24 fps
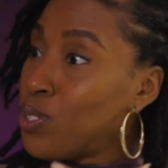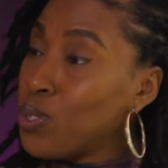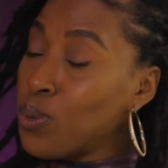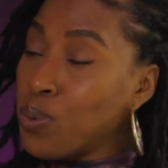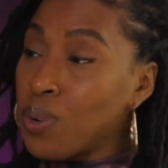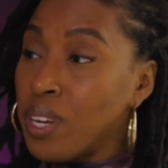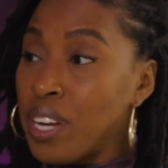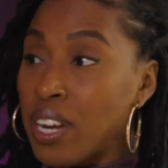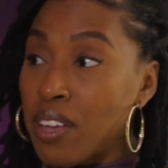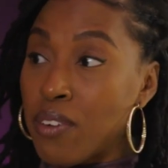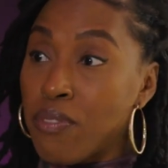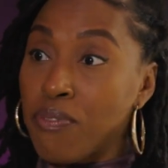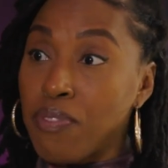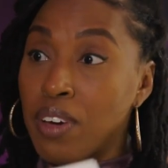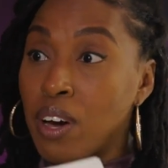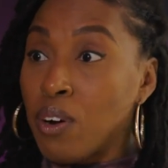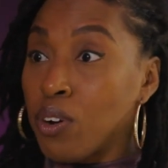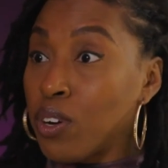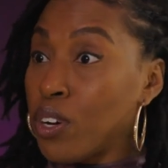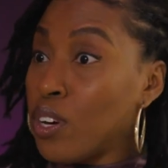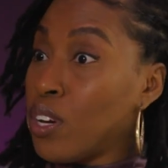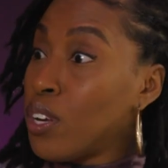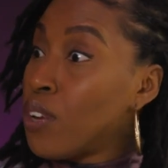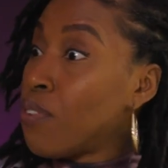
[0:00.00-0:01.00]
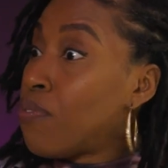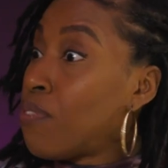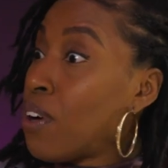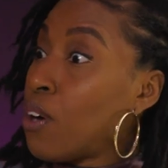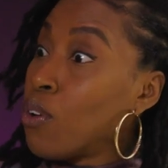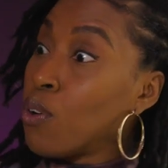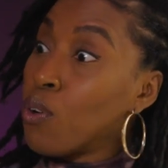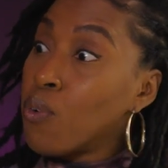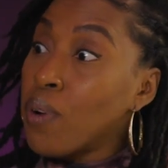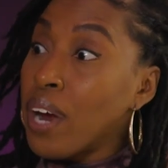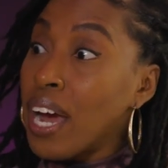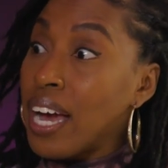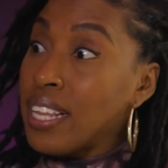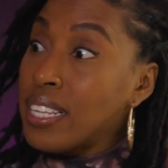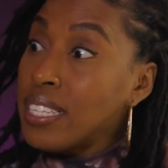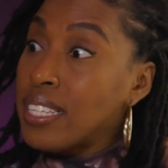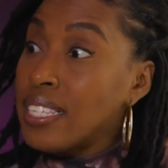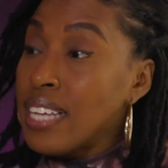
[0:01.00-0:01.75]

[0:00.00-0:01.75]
doing it. It felt good. It felt great at the